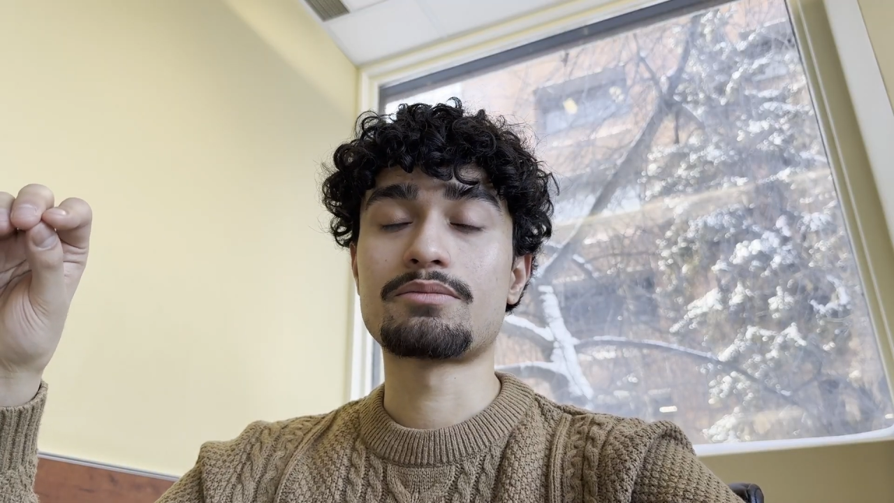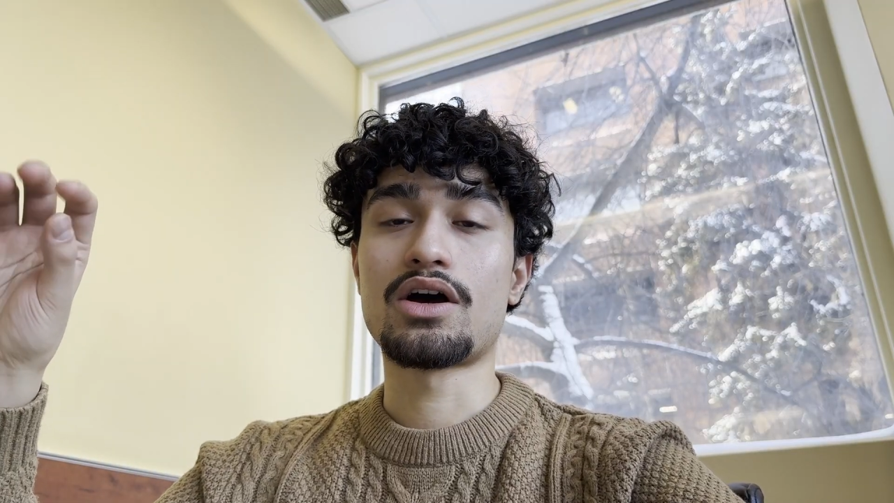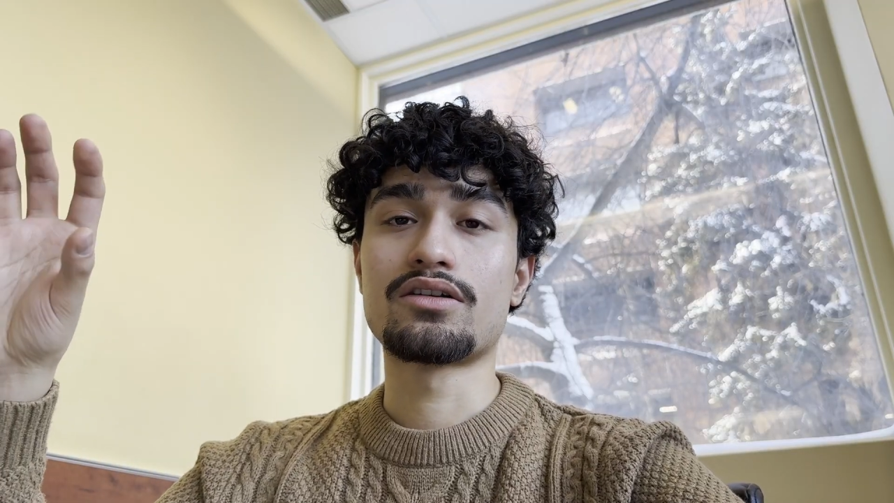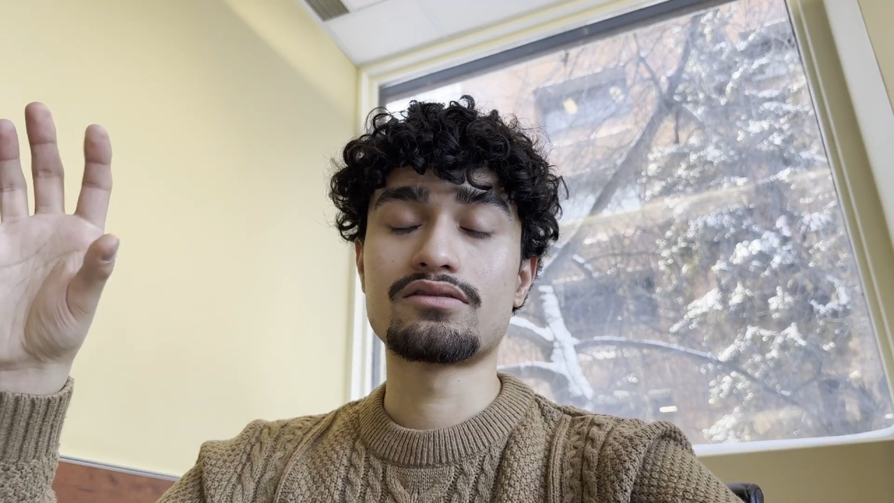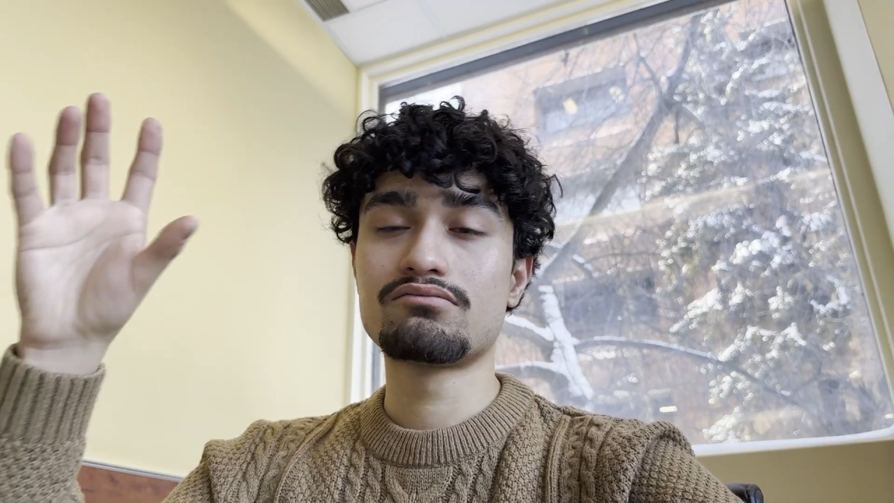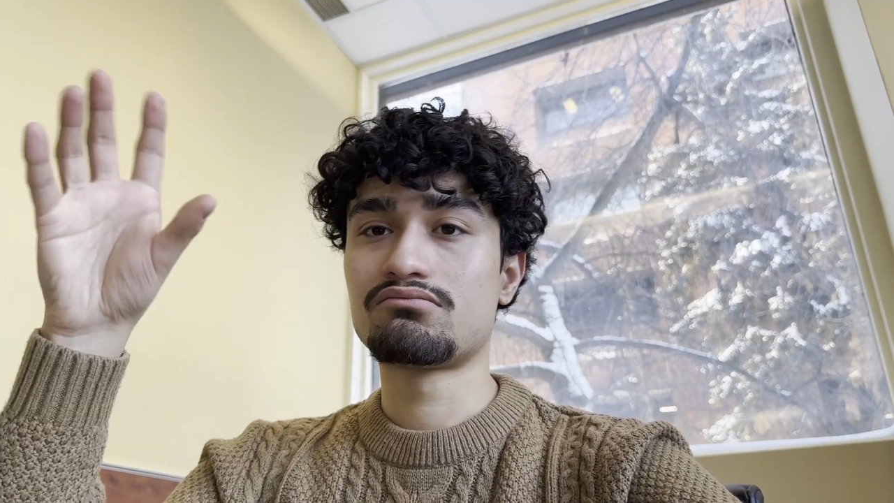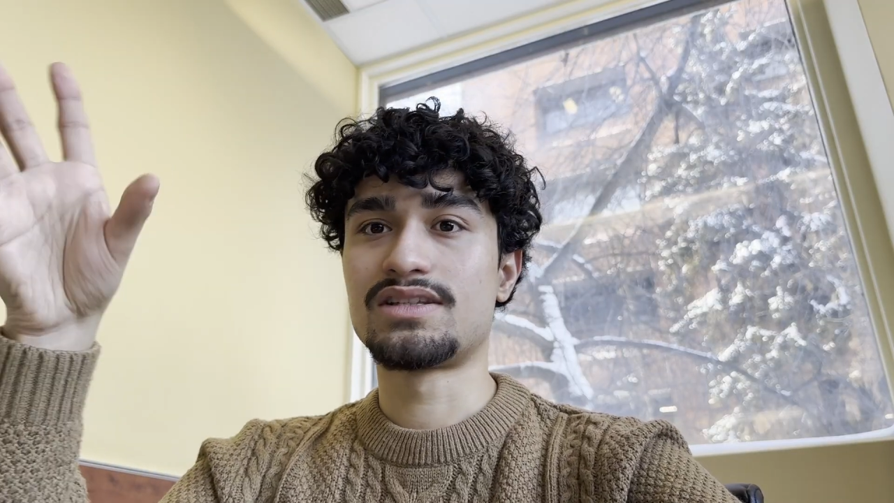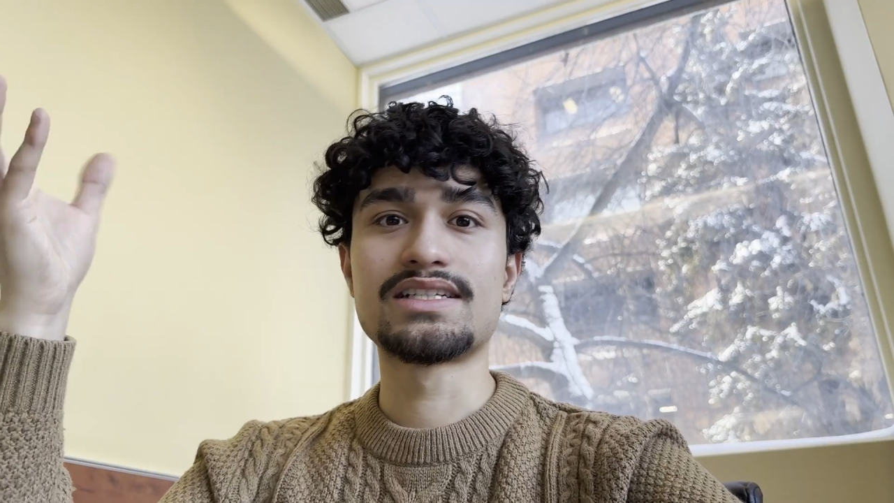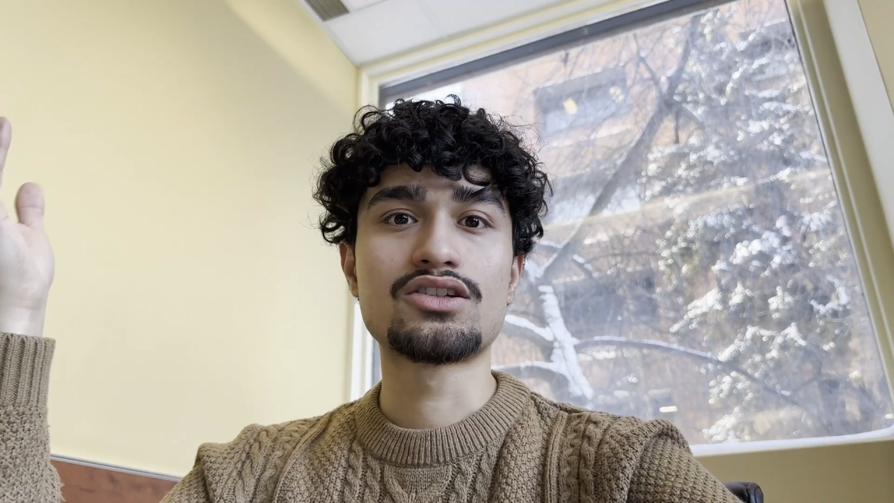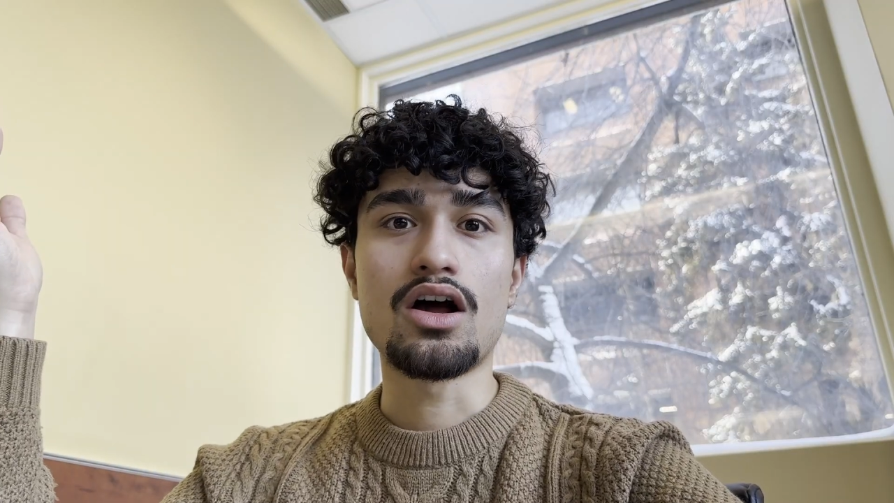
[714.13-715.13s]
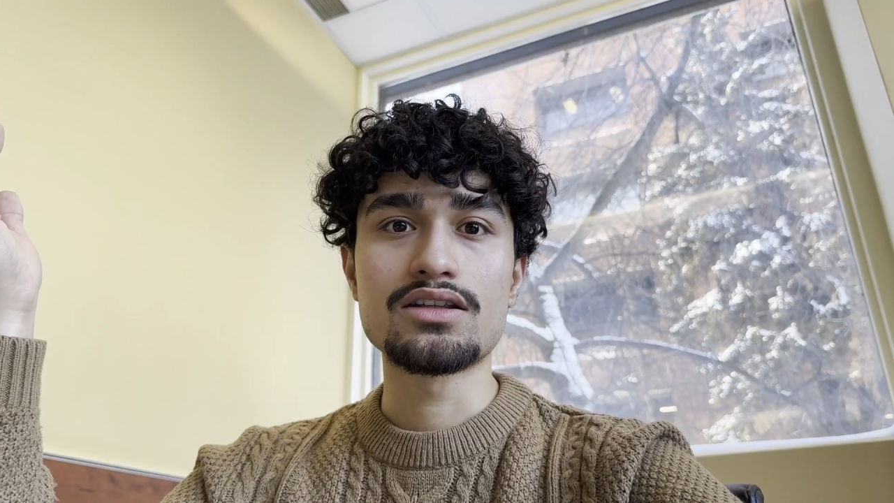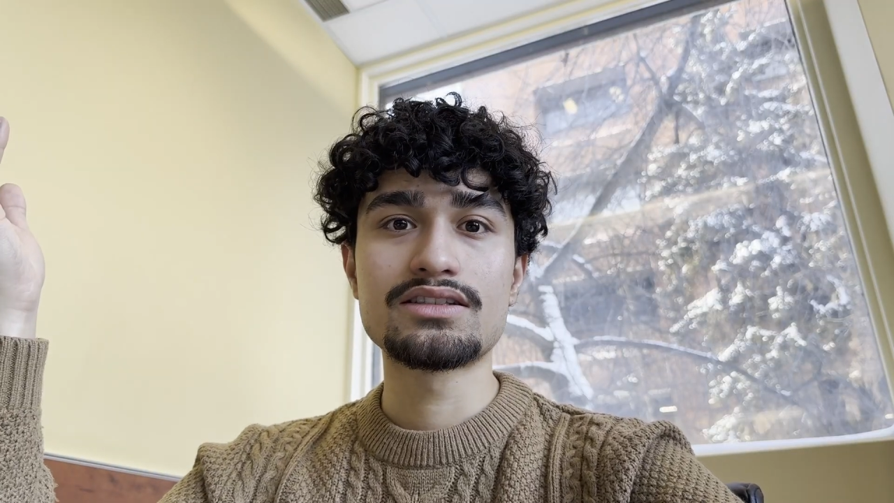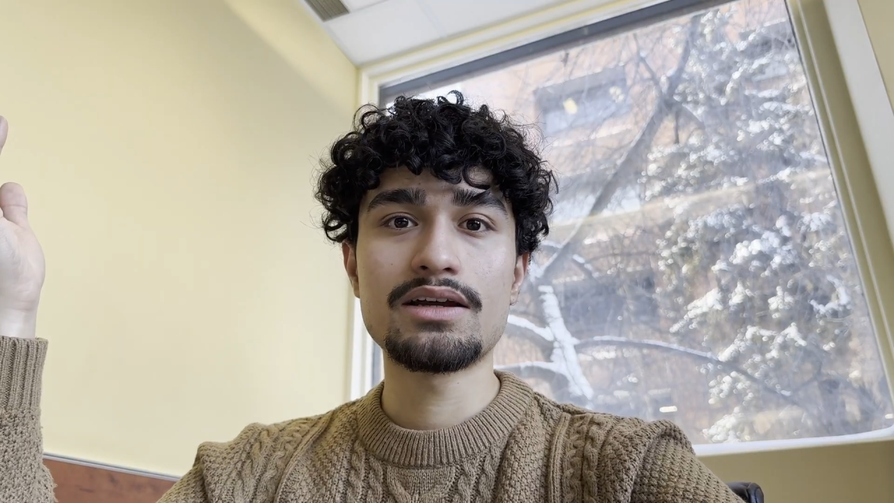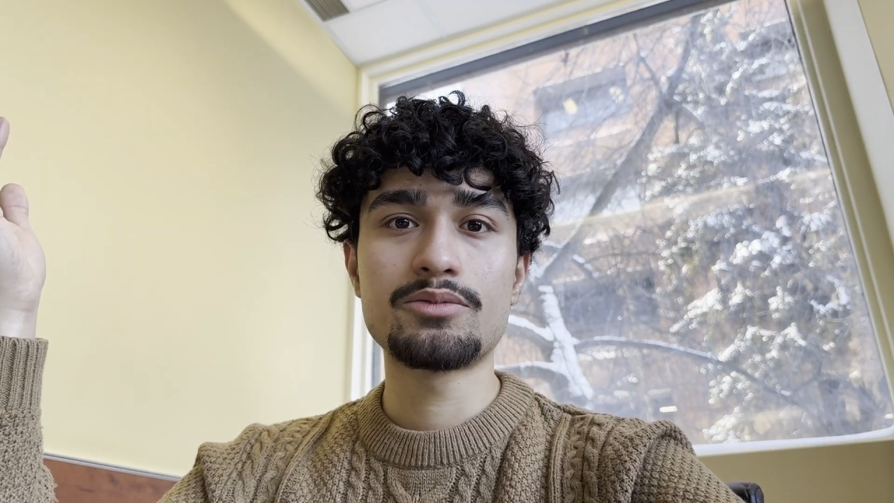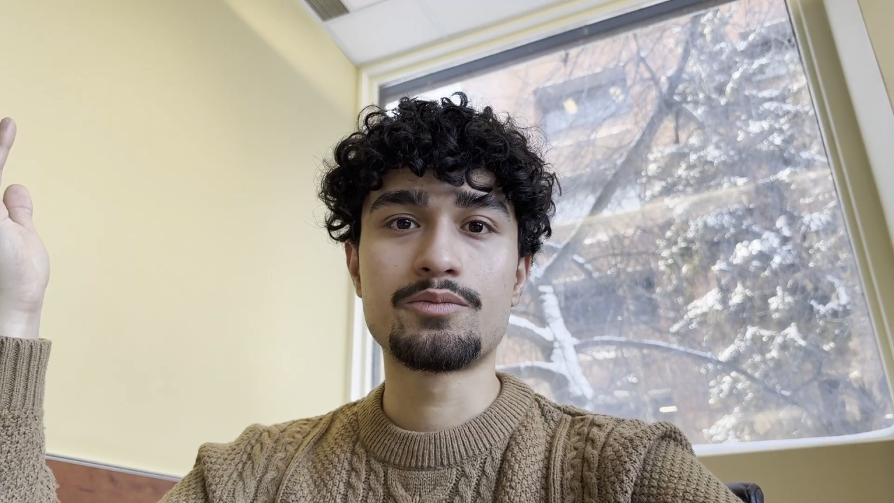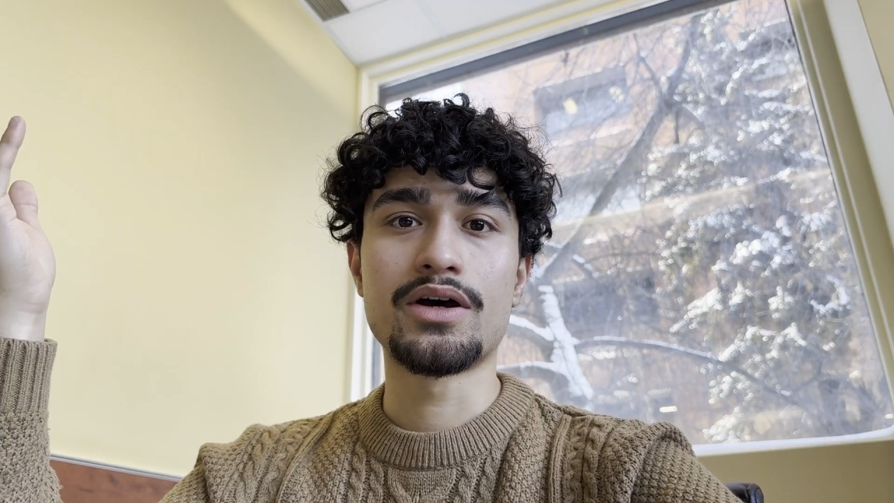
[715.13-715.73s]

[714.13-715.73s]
about this concept,